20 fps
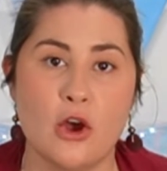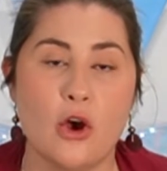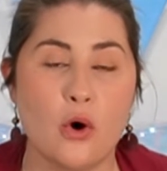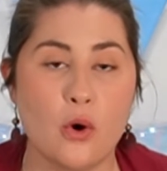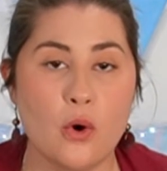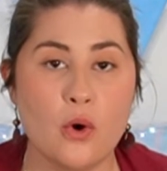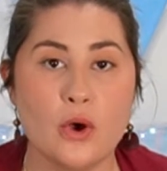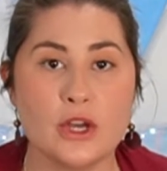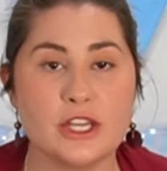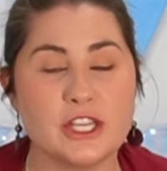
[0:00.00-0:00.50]

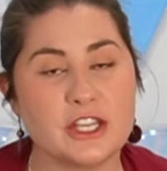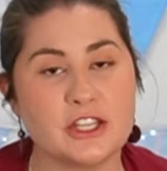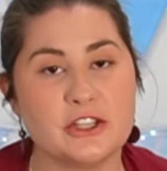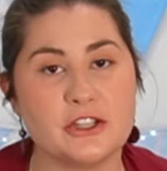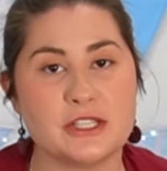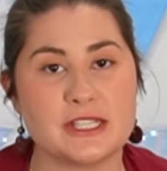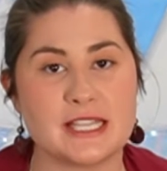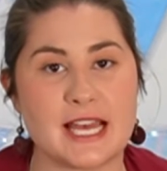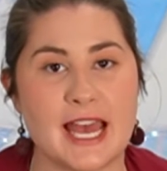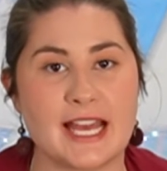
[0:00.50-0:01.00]
or you can
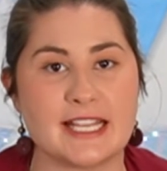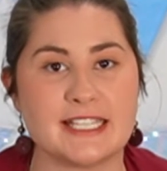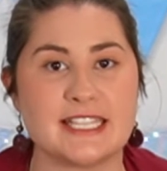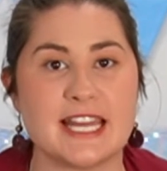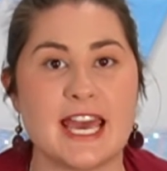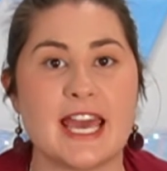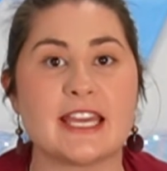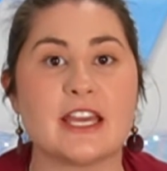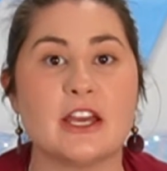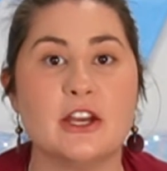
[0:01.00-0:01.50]
use the
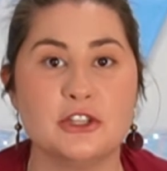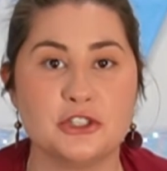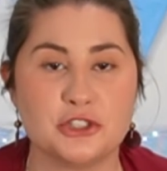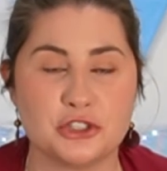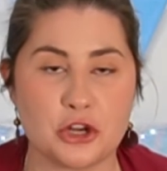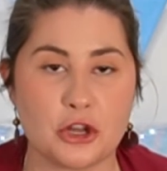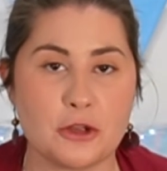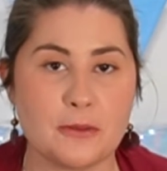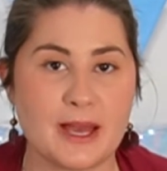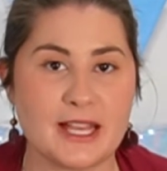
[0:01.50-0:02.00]
hashtag
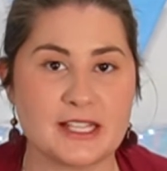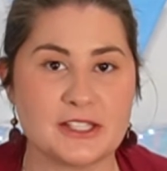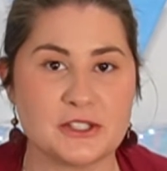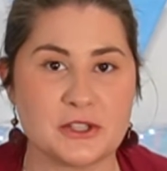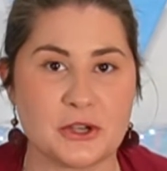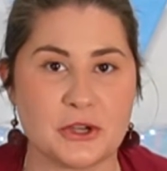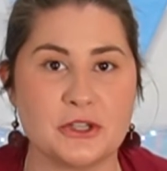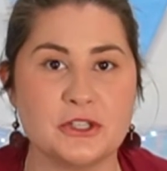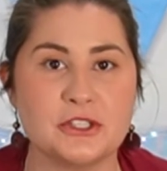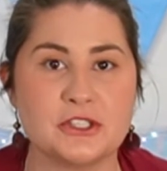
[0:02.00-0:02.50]

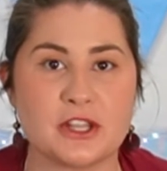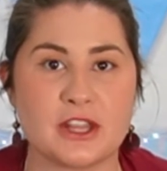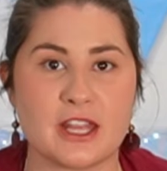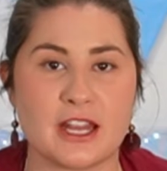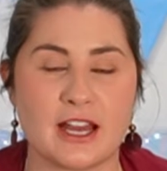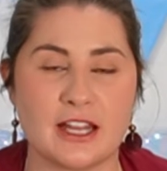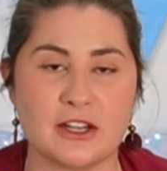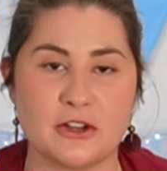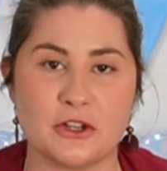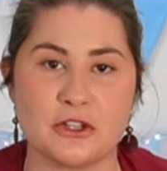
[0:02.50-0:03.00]
#ShowMySew so
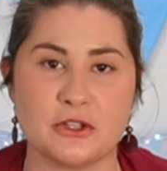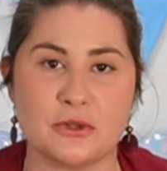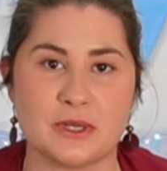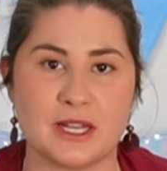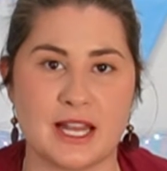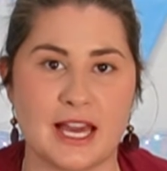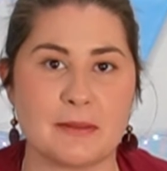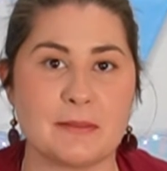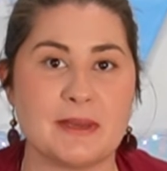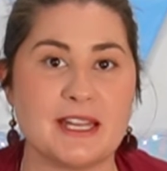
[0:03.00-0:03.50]
that I know you would
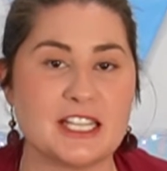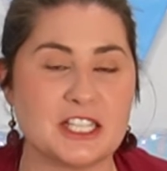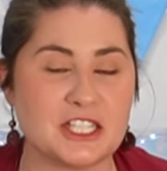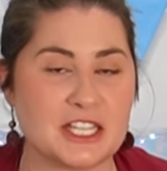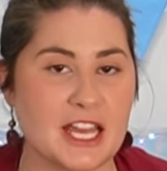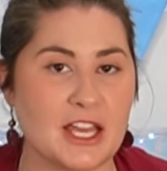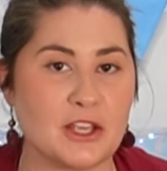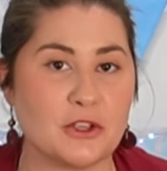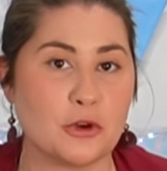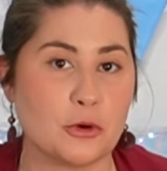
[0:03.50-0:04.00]
like me to
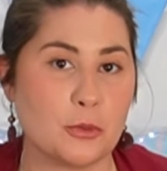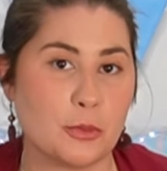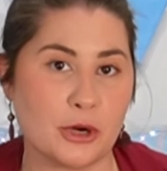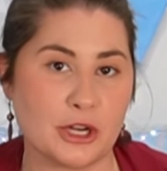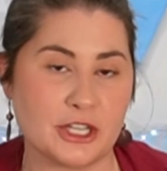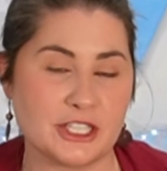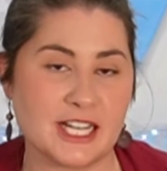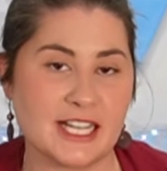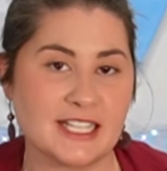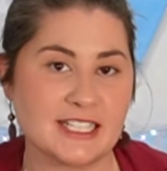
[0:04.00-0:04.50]
share your
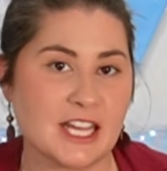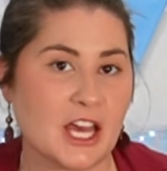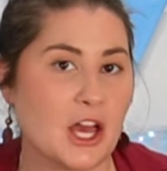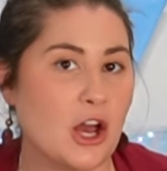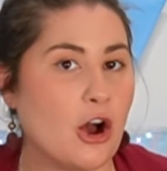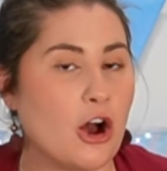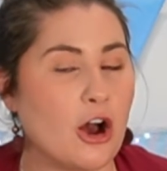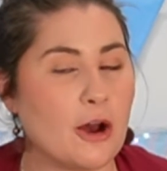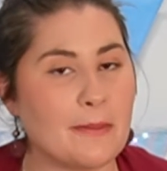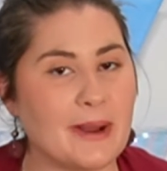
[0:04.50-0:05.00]
project
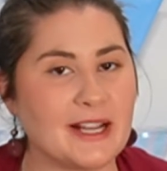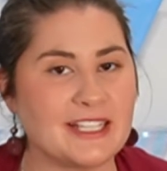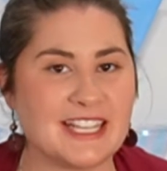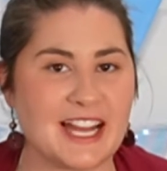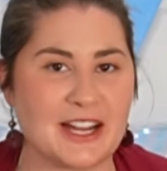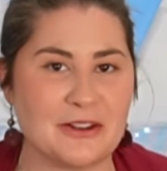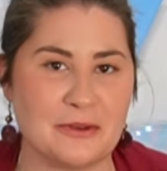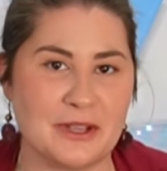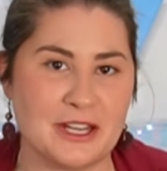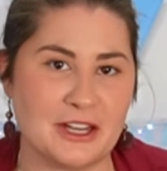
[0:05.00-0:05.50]
on my
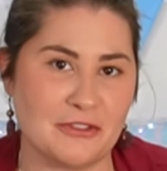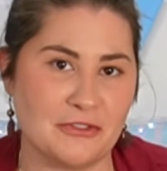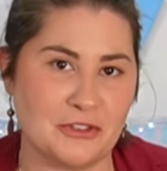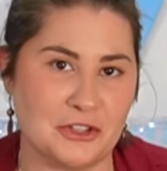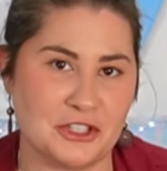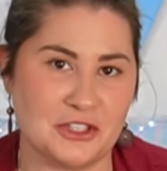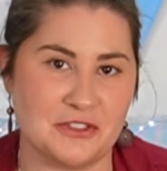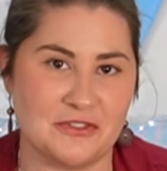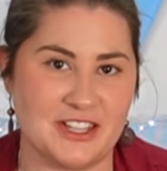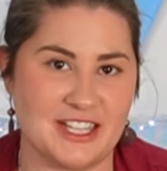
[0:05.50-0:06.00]
channel in a
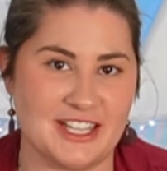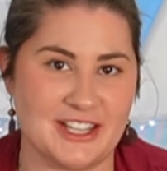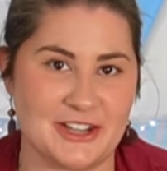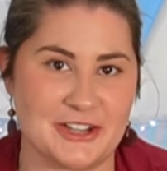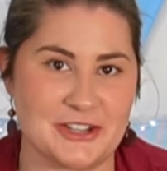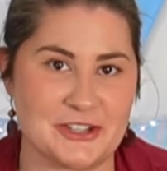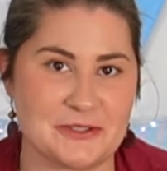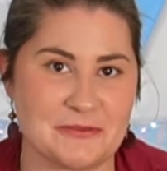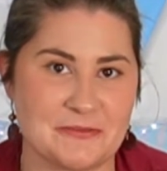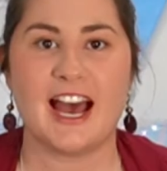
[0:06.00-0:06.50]
future video.
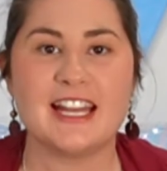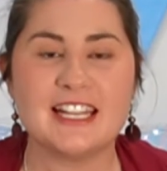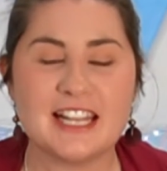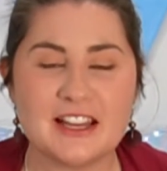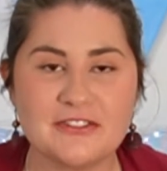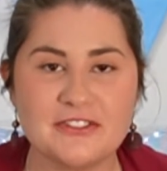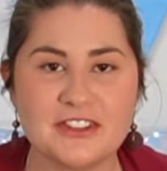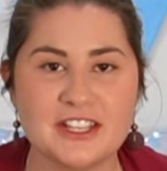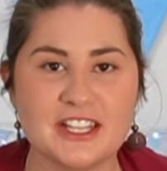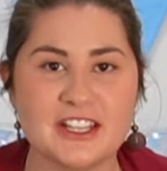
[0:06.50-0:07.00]
I'd
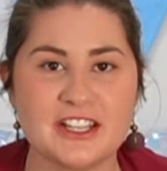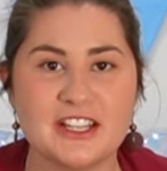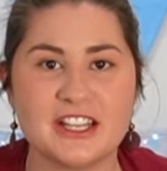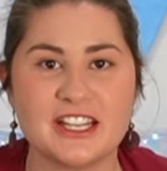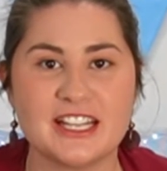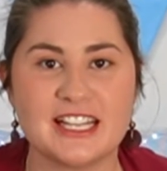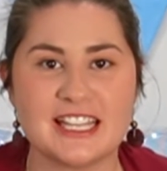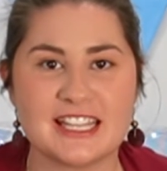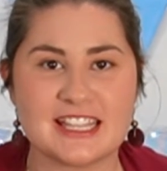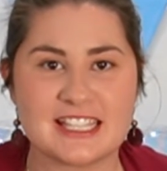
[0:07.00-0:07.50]
love for you to
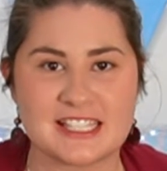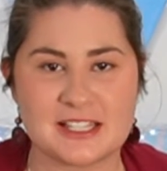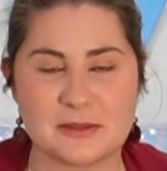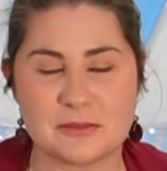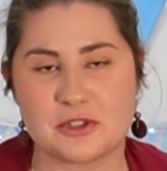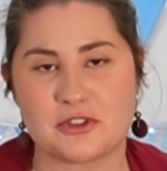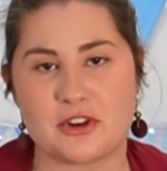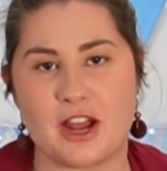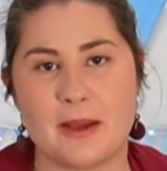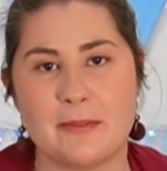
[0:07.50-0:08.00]
click the
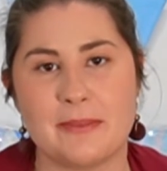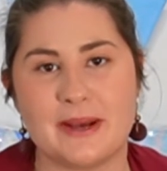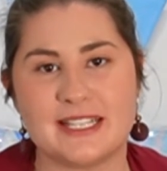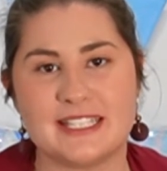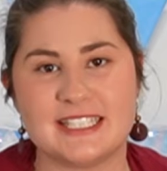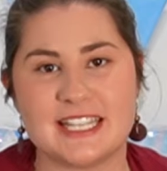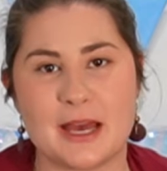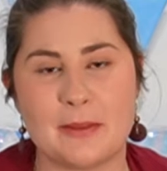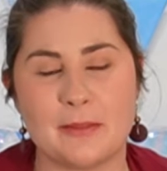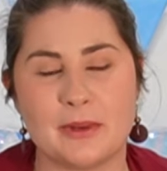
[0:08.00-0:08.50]
subscribe
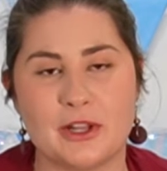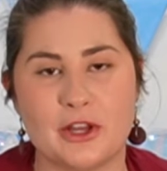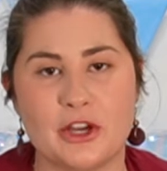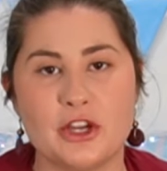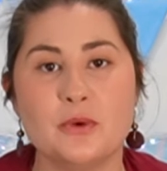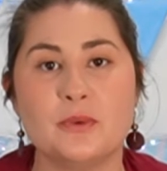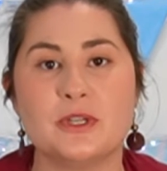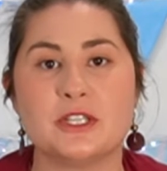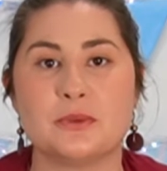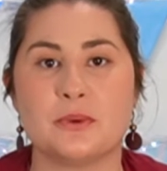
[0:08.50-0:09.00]
button down
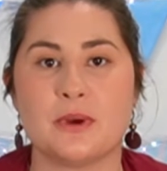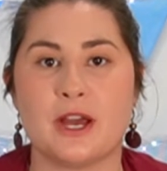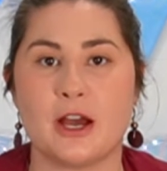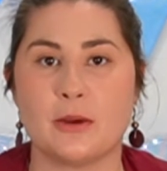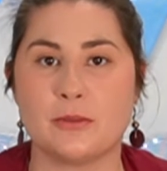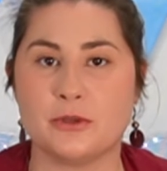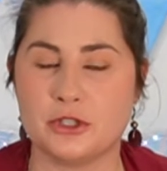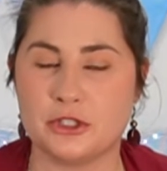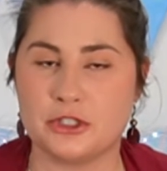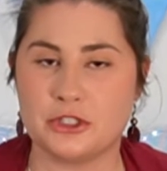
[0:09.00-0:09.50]
below, which will
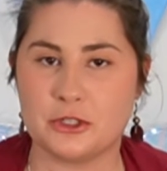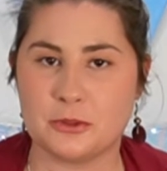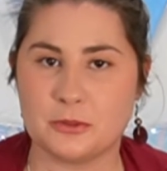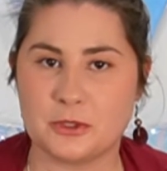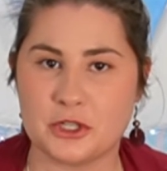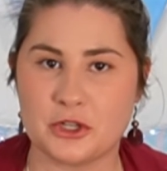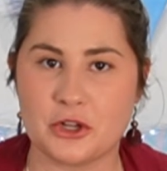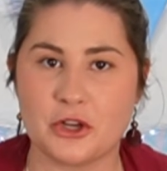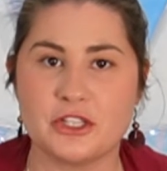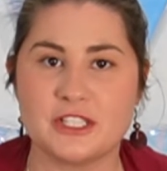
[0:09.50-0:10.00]
help YouTube
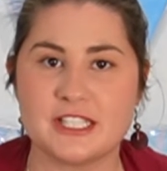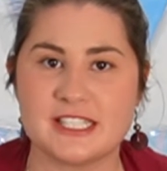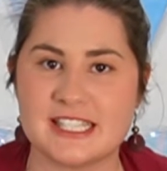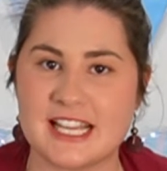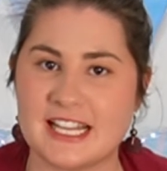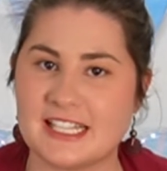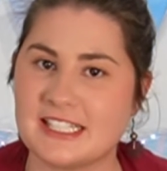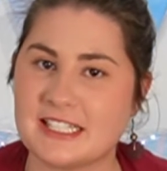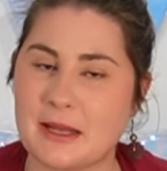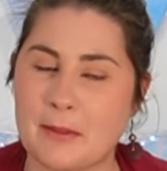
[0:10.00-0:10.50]
to know to
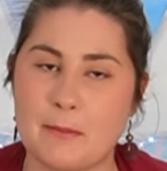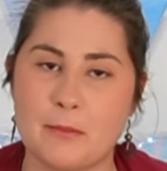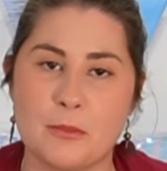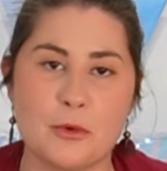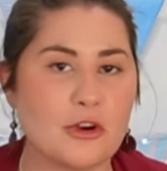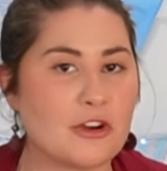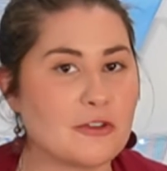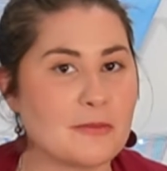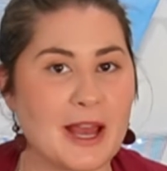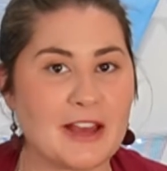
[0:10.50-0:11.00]
send some
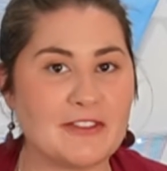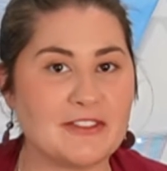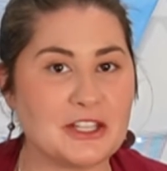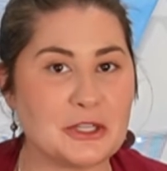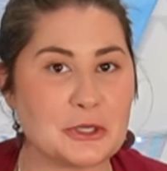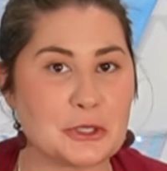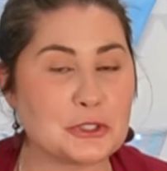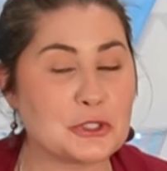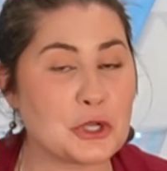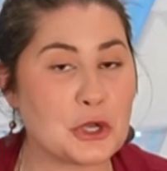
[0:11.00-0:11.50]
more of my
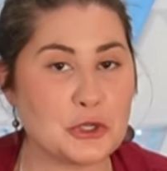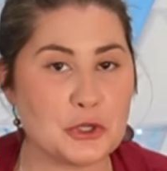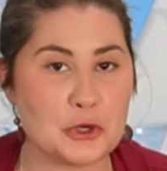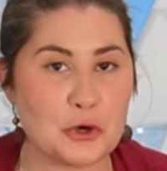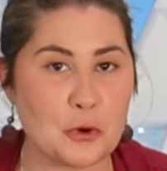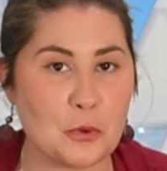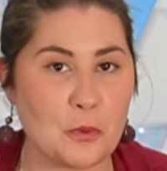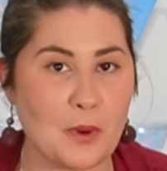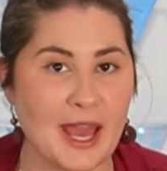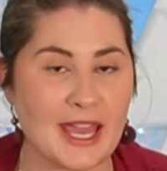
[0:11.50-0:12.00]
videos
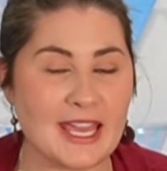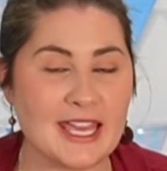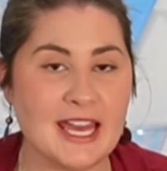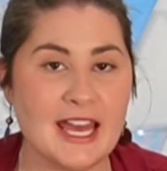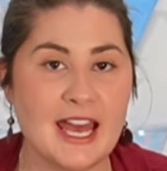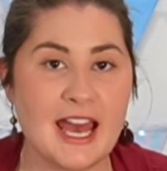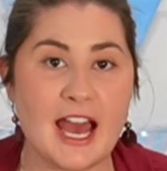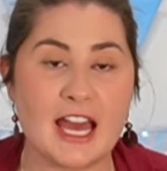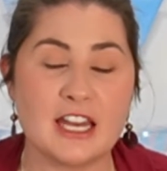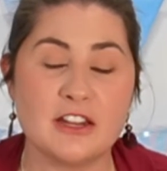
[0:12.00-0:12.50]
your way.
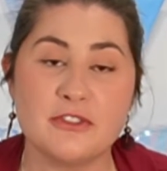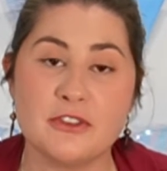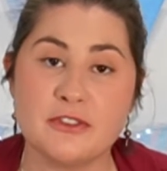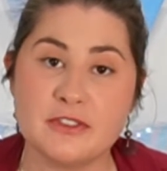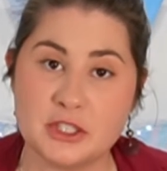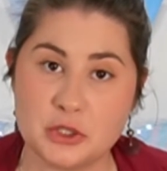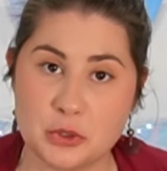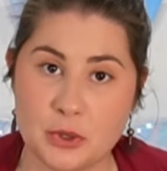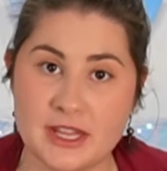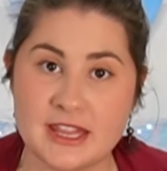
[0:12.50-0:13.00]
And if you've
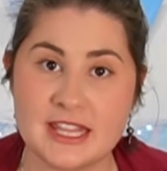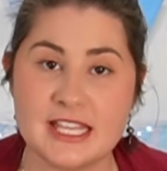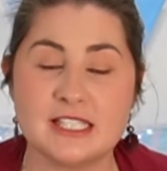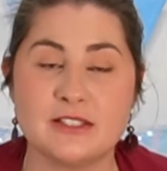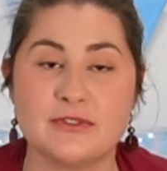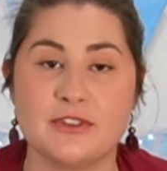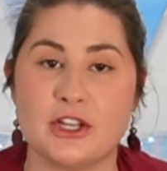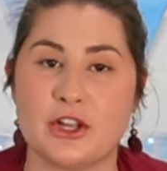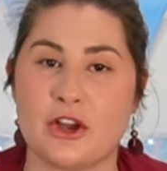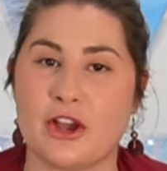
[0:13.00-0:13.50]
enjoyed
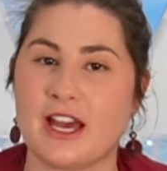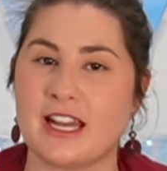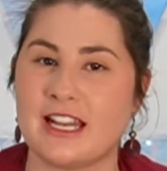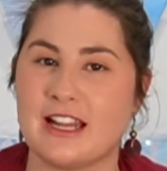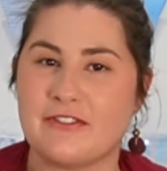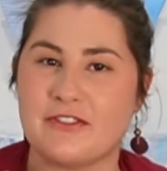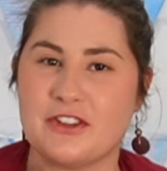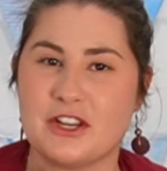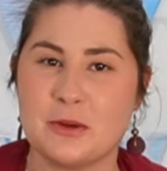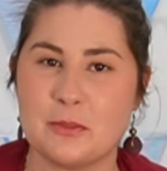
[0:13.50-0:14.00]
this video, I'd
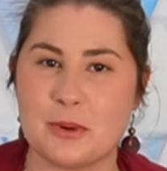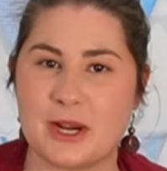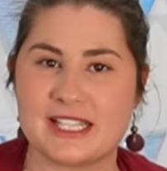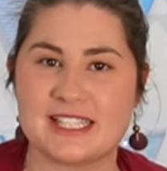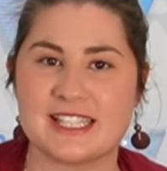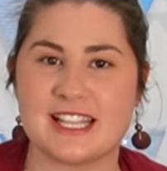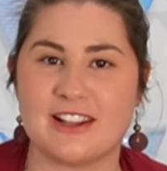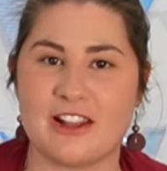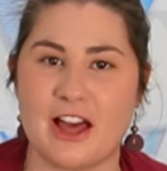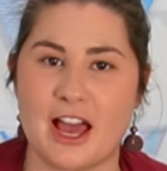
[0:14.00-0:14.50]
love for you to
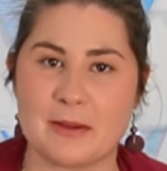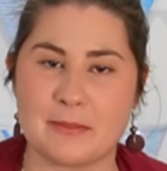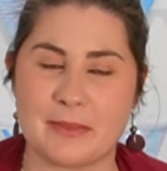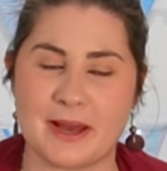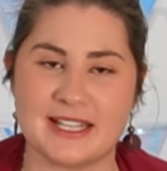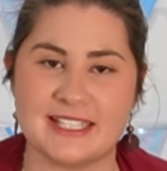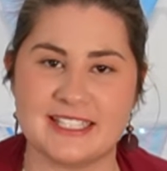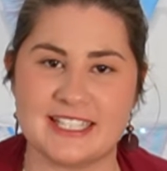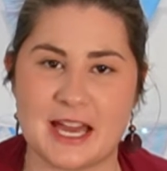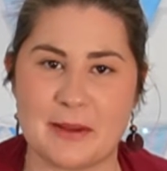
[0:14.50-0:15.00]
press the like
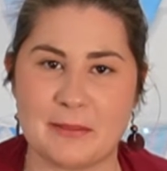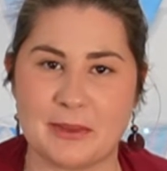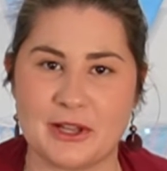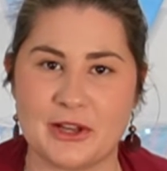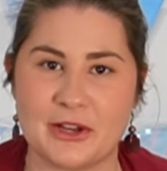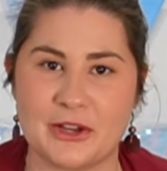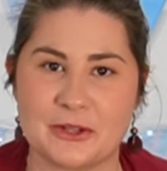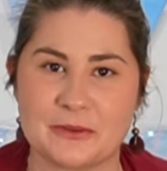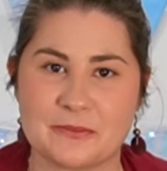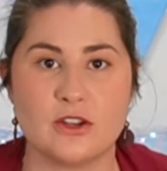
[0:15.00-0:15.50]
button down
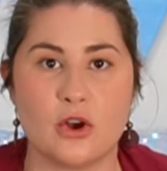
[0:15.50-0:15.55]
below.